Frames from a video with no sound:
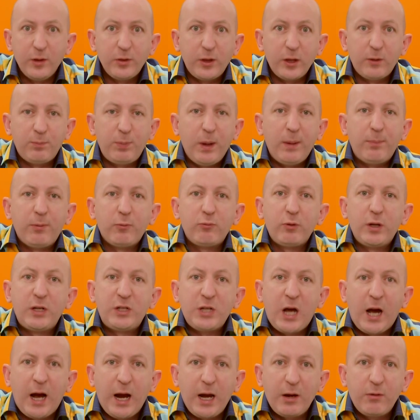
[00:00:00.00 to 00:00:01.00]
There's people
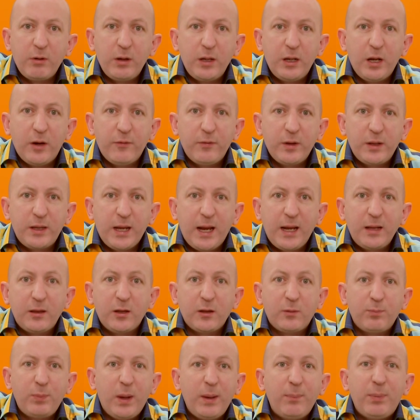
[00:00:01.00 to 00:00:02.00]
retiring every day.
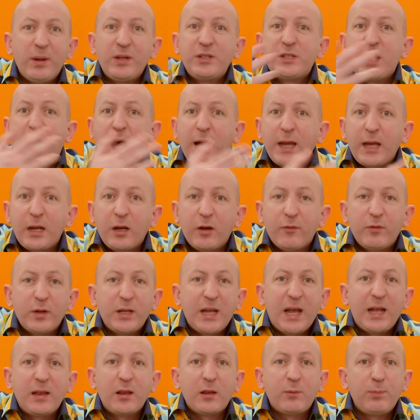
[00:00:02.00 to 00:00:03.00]
There's people dying every
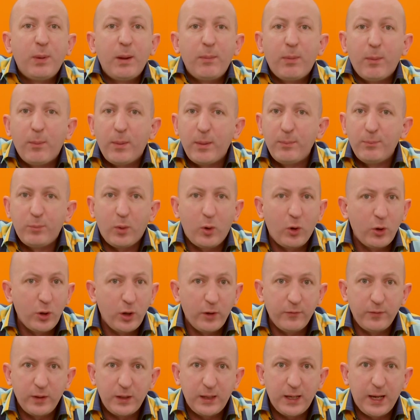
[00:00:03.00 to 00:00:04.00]
day. There's people been
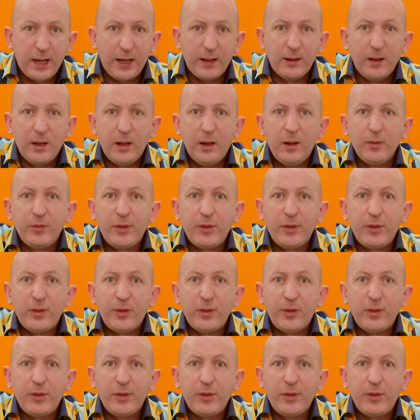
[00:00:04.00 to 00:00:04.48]
born every day.